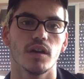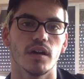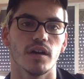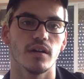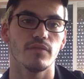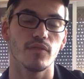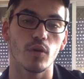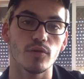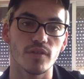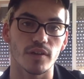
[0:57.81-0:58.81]
For
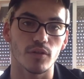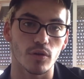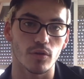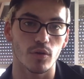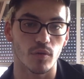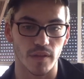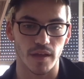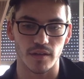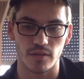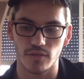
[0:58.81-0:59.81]
those that don't know what
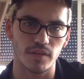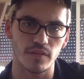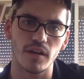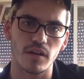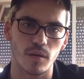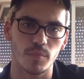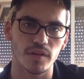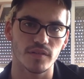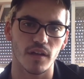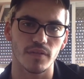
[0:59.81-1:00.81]
that is, there are
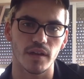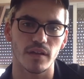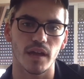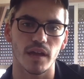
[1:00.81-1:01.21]
companies out there that